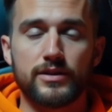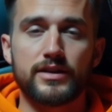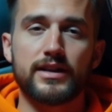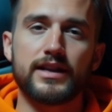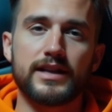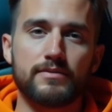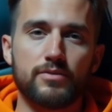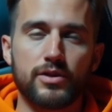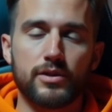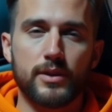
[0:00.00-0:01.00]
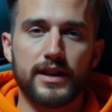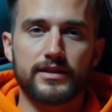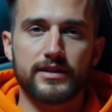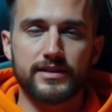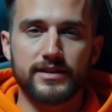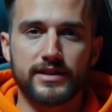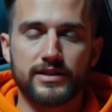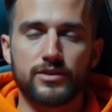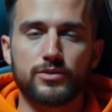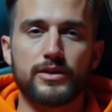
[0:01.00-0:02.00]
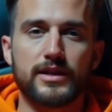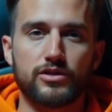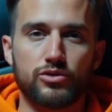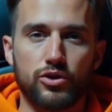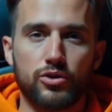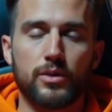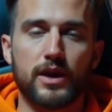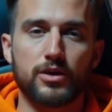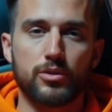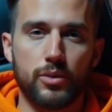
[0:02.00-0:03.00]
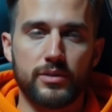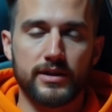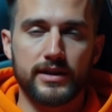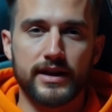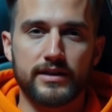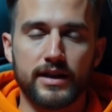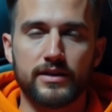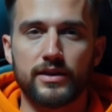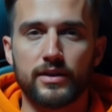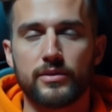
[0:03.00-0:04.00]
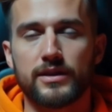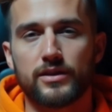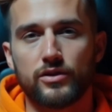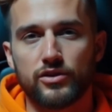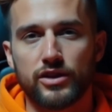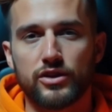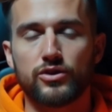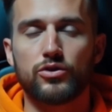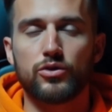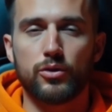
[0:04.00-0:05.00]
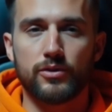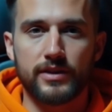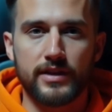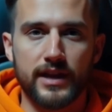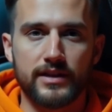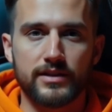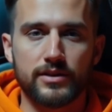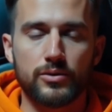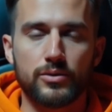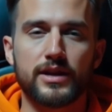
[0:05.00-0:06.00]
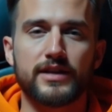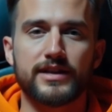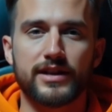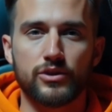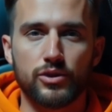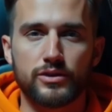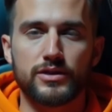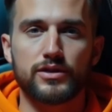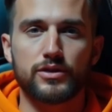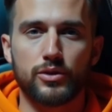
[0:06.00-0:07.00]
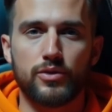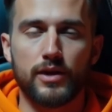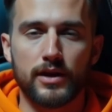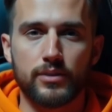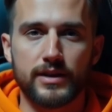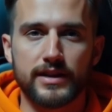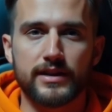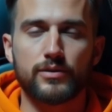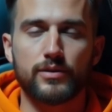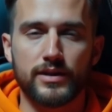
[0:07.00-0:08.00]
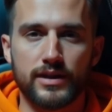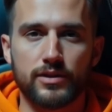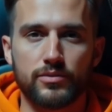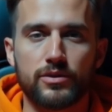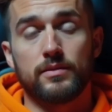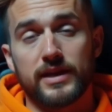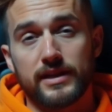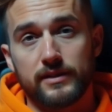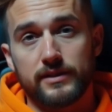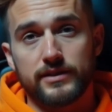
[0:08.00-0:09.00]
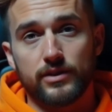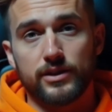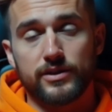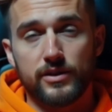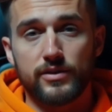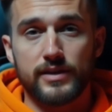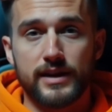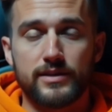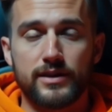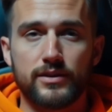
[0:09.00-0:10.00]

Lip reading: Your followers will increase. You can land freelance opportunities. It can become a source of long-term passive income. How to start?